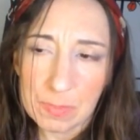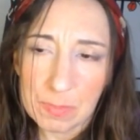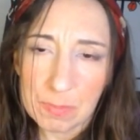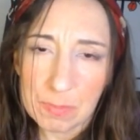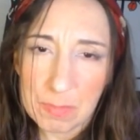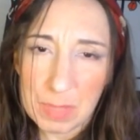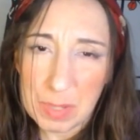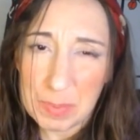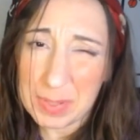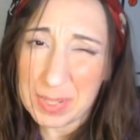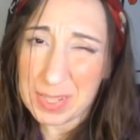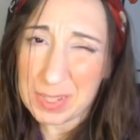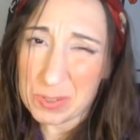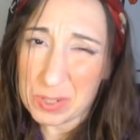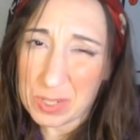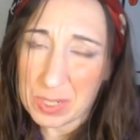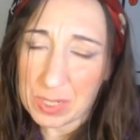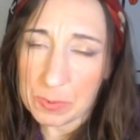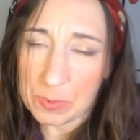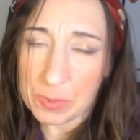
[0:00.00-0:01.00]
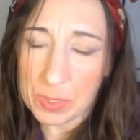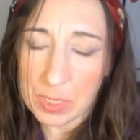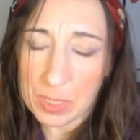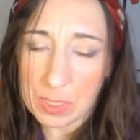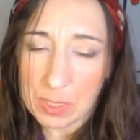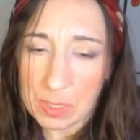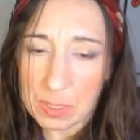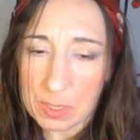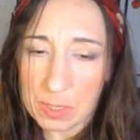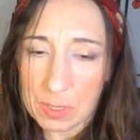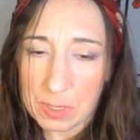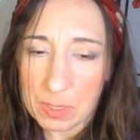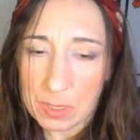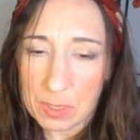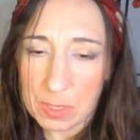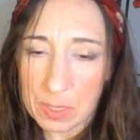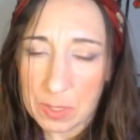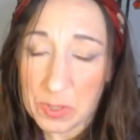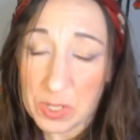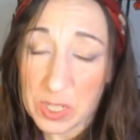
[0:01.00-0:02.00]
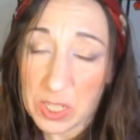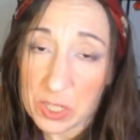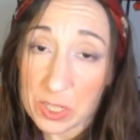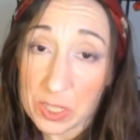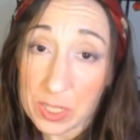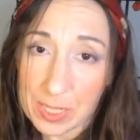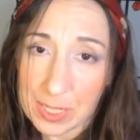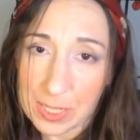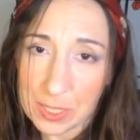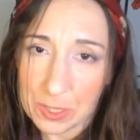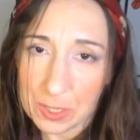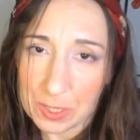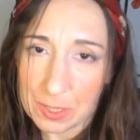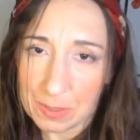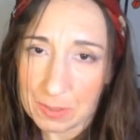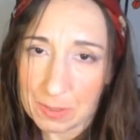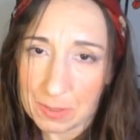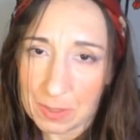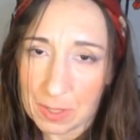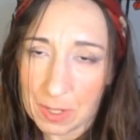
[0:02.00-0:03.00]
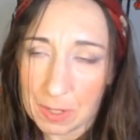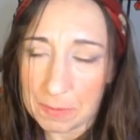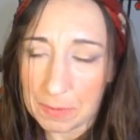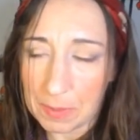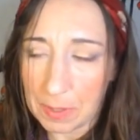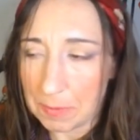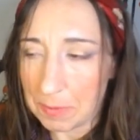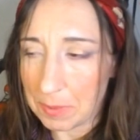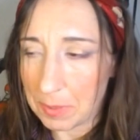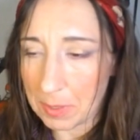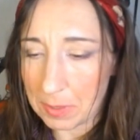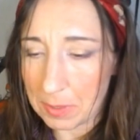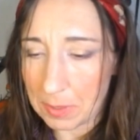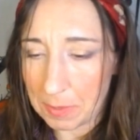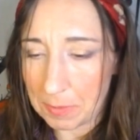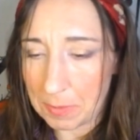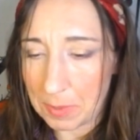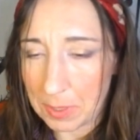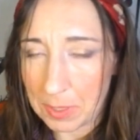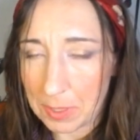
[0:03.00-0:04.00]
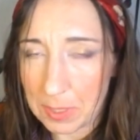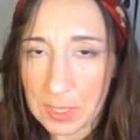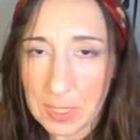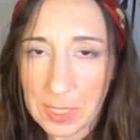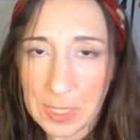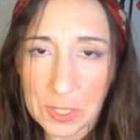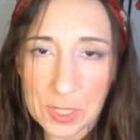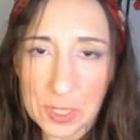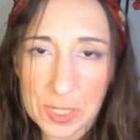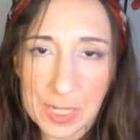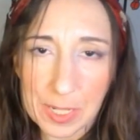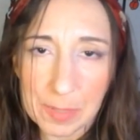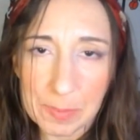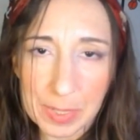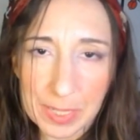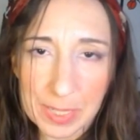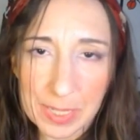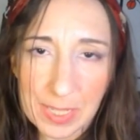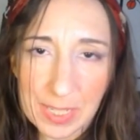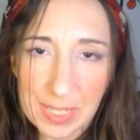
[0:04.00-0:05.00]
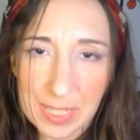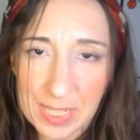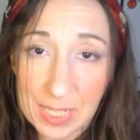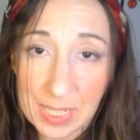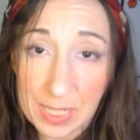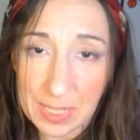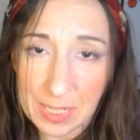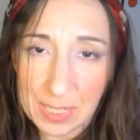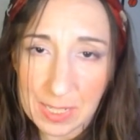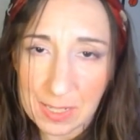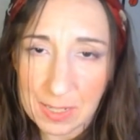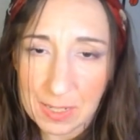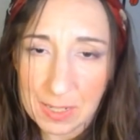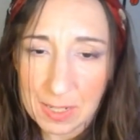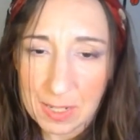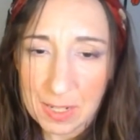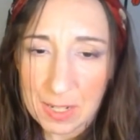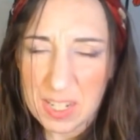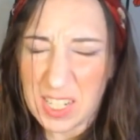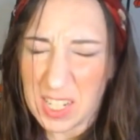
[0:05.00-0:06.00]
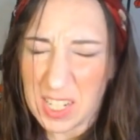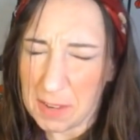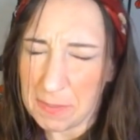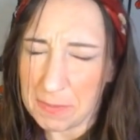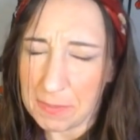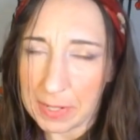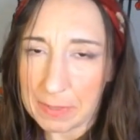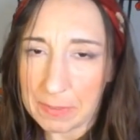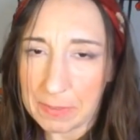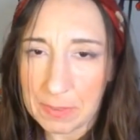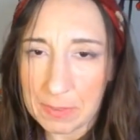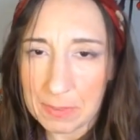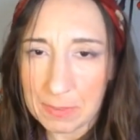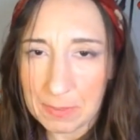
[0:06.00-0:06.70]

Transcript: maybe it was a good decision of the good decisions I made. It's top five.